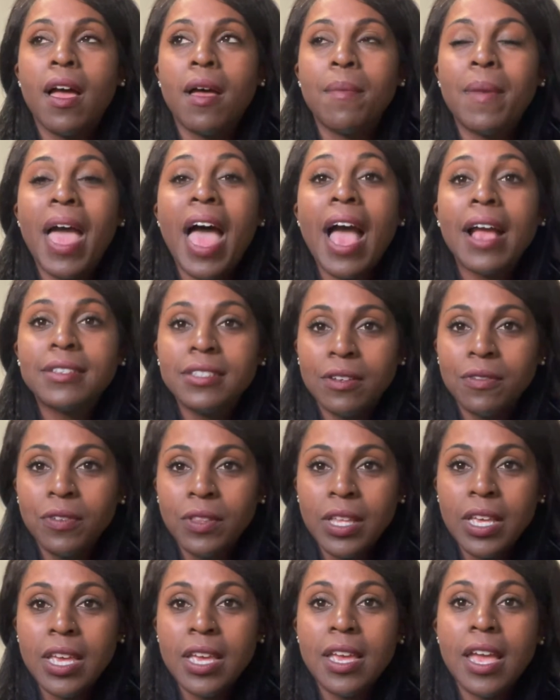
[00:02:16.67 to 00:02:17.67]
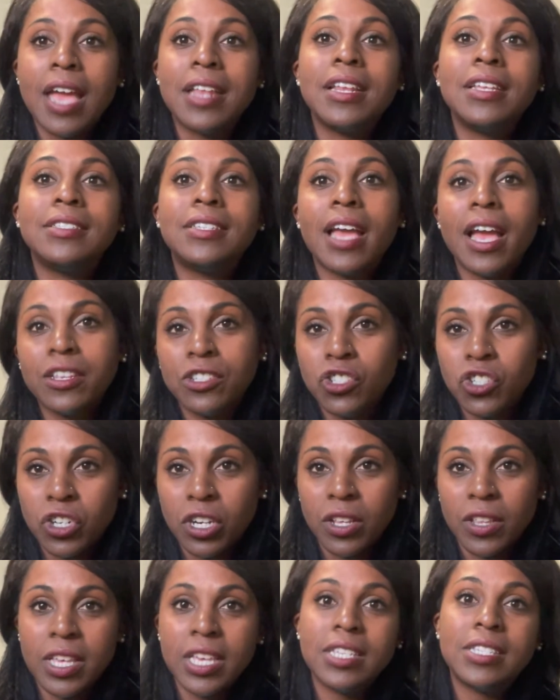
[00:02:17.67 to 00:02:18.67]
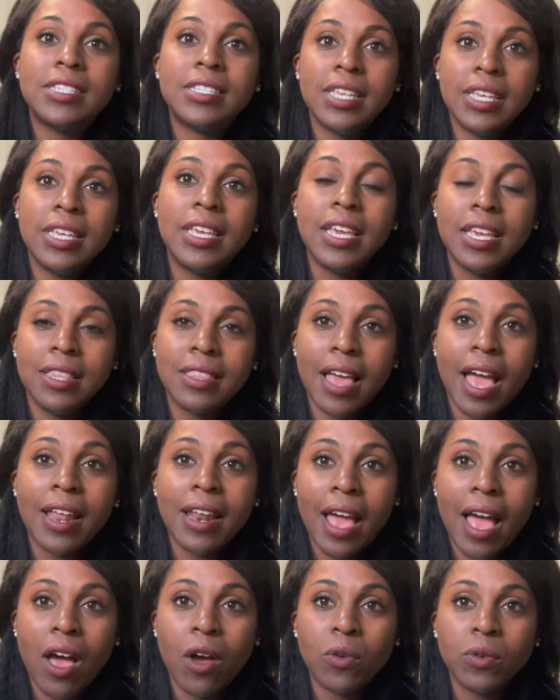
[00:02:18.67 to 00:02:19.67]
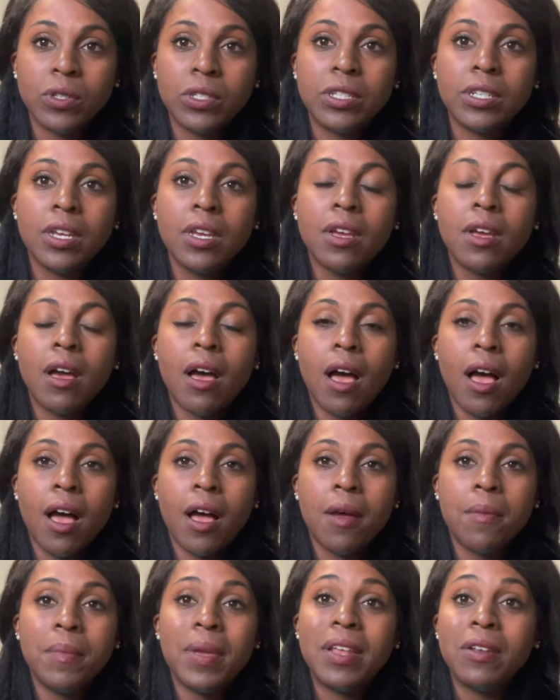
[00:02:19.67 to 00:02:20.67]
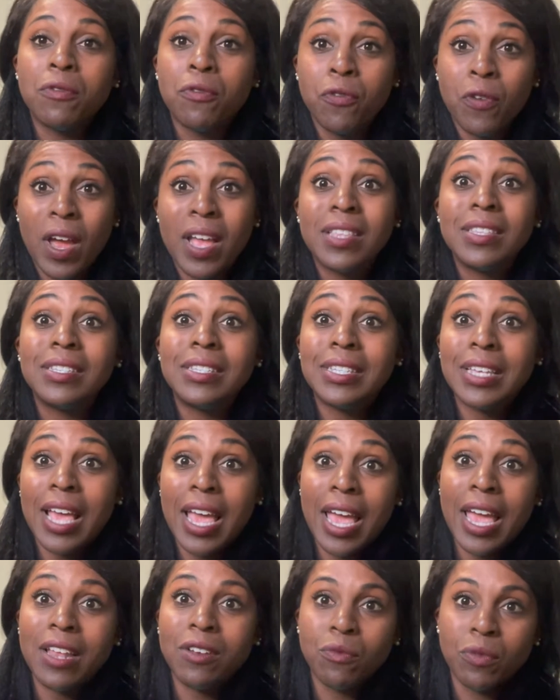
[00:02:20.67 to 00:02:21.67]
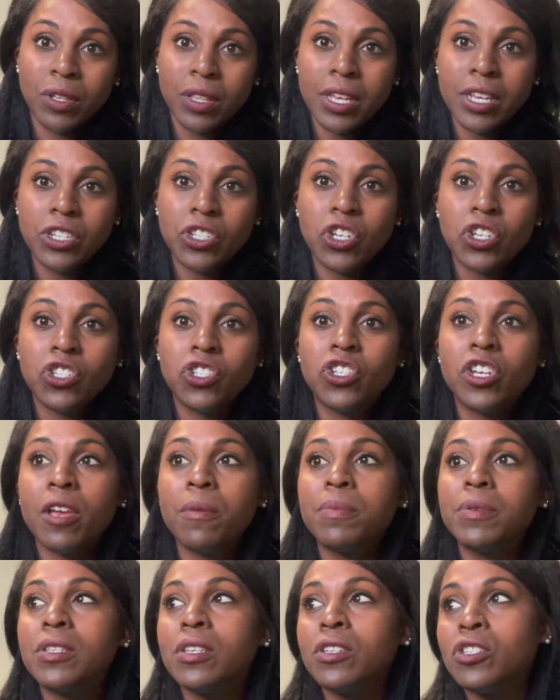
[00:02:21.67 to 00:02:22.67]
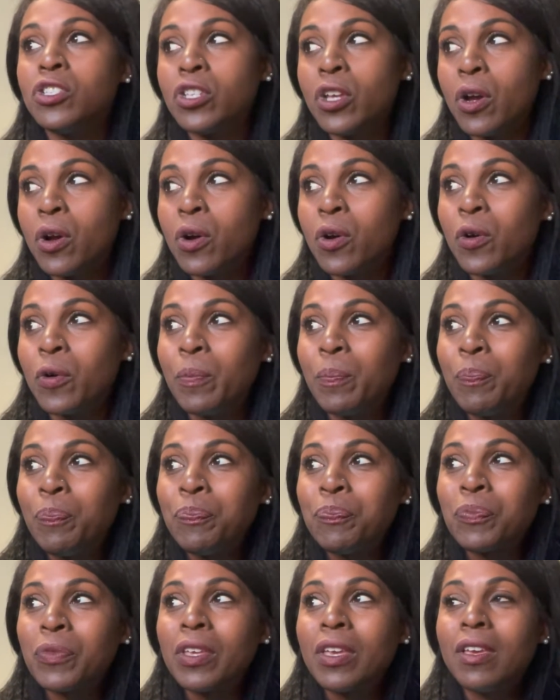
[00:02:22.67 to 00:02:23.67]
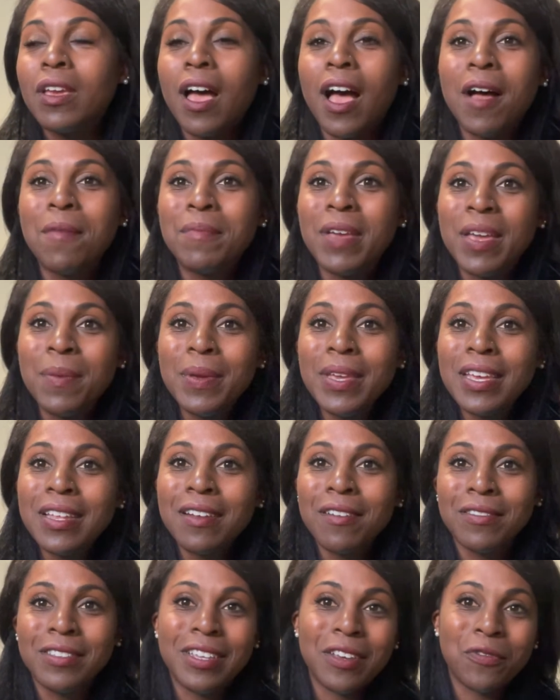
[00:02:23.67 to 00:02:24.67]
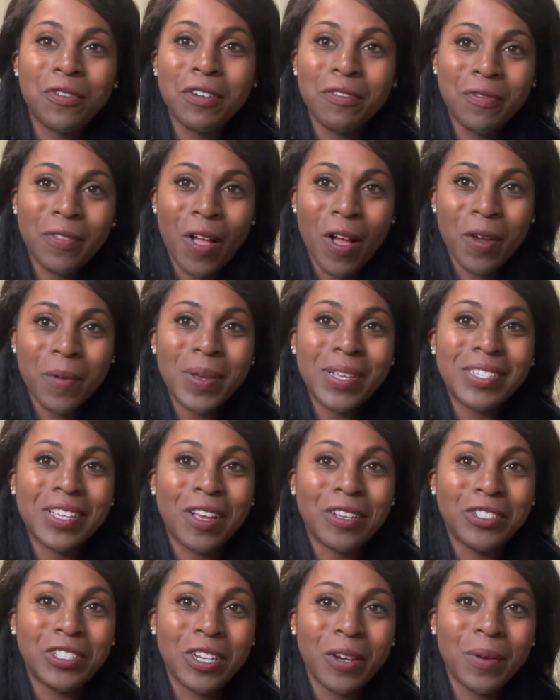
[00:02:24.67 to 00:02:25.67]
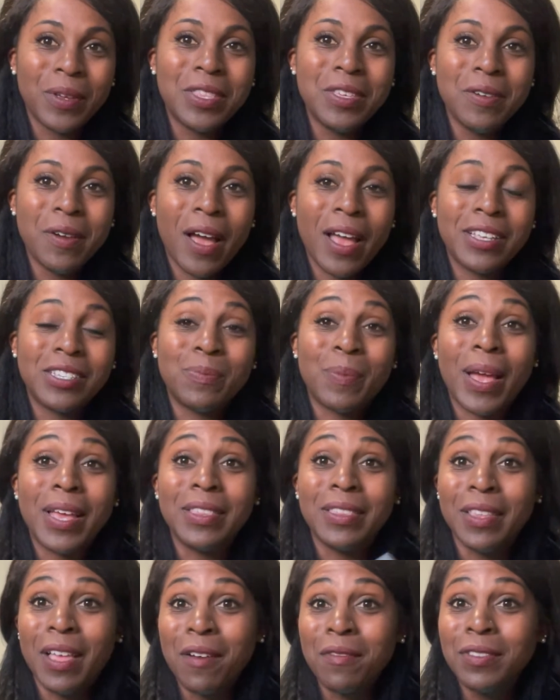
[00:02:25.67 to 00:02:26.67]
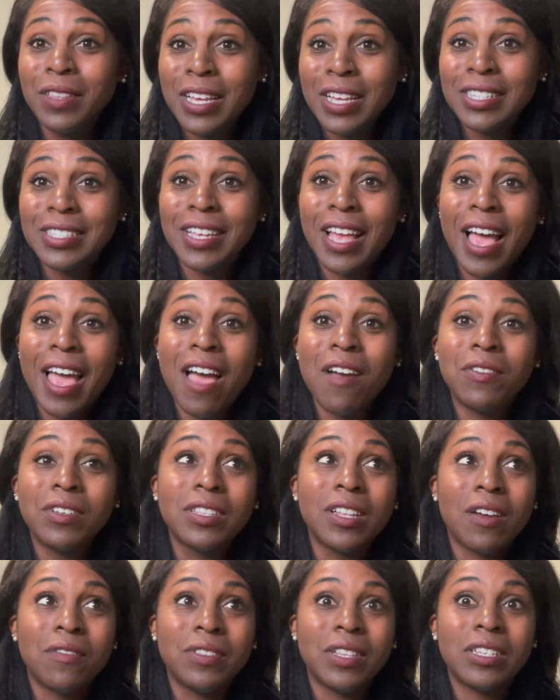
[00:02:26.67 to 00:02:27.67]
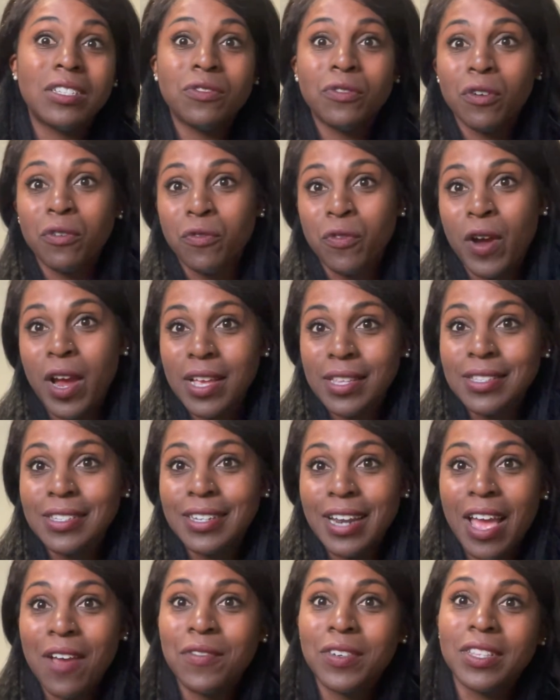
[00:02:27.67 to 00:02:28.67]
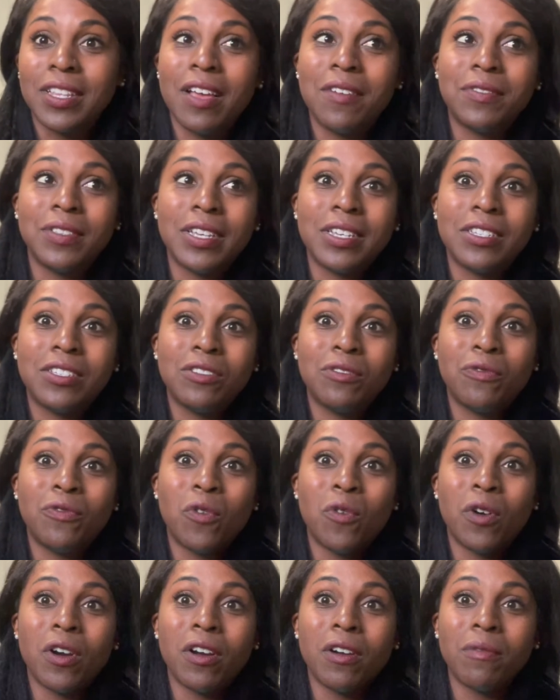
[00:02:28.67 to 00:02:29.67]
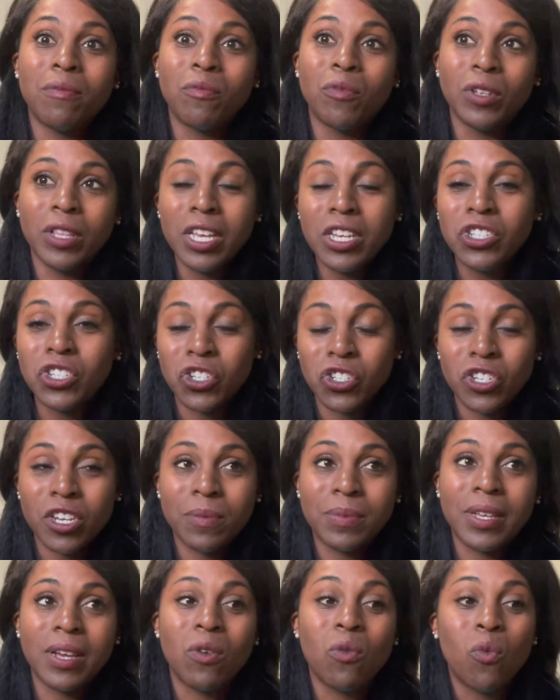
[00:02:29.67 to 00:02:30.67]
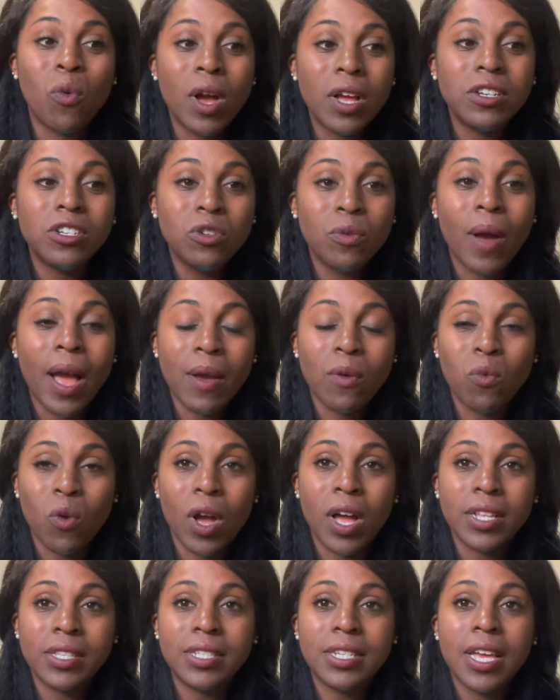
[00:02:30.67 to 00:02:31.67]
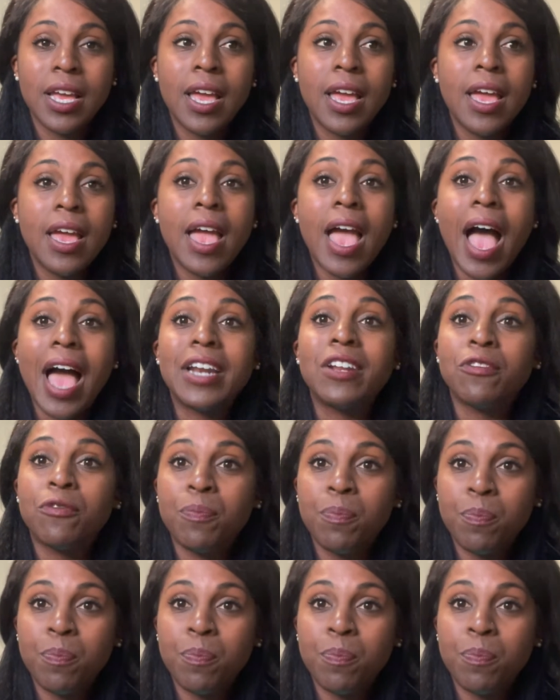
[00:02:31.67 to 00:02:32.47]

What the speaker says: actively and intentionally seeking that out in friends and relationships. So maybe in a different Vlogmas, I'll share with you guys my love list. I have a love list for friends and I have a love list for relationships. Like, what do I want out of